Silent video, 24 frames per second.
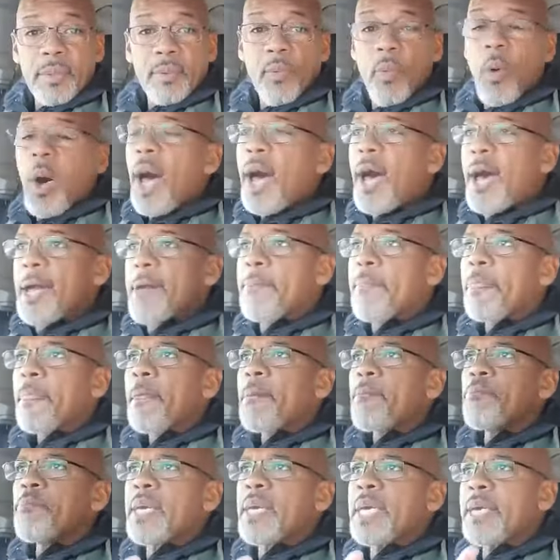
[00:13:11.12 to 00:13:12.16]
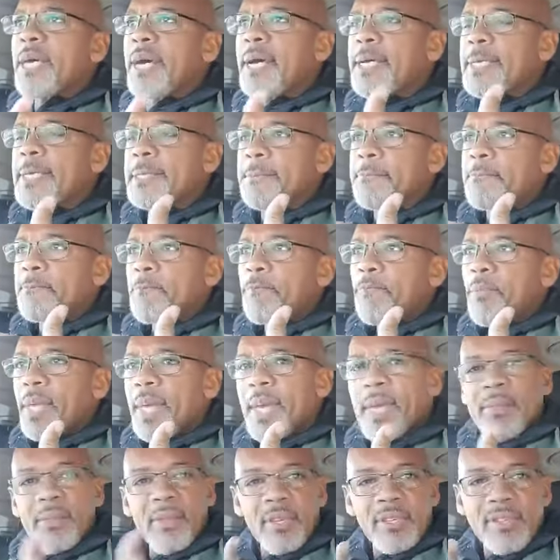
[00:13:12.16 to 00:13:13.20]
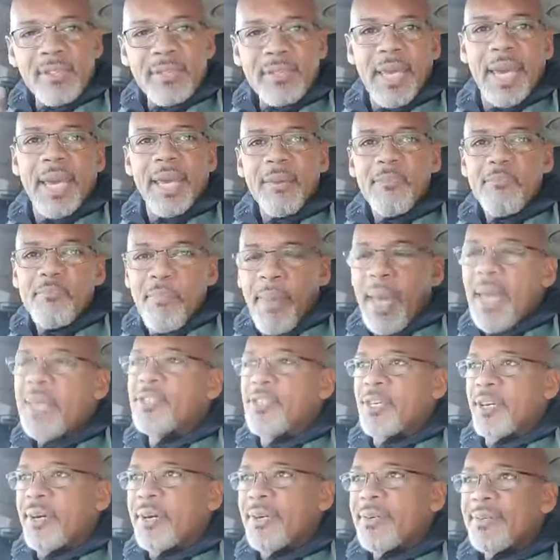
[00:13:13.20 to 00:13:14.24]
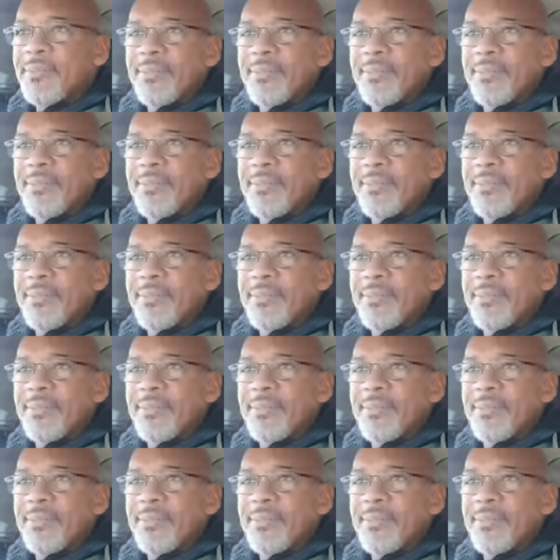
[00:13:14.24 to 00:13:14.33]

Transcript: Why? Because in the same measure